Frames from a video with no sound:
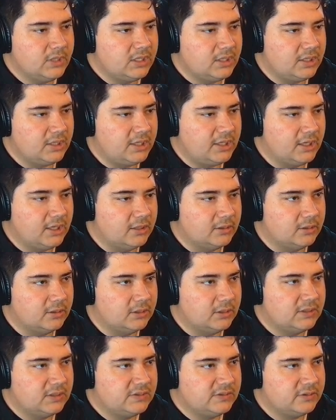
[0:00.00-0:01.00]
And
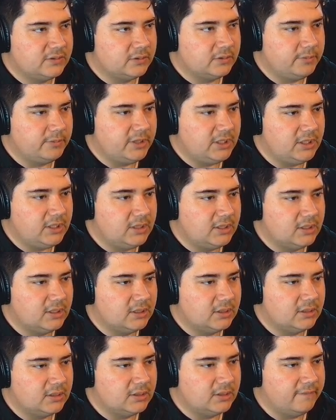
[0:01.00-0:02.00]
again, it's going to be
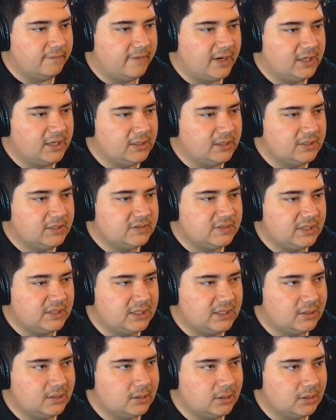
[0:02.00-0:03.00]
the violins
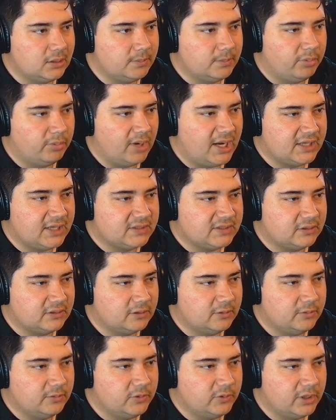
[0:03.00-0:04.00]
and the brass
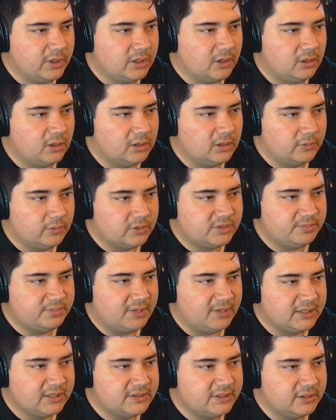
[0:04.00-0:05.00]
that are doing call and
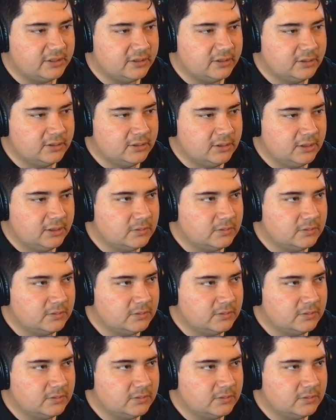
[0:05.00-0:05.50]
response here.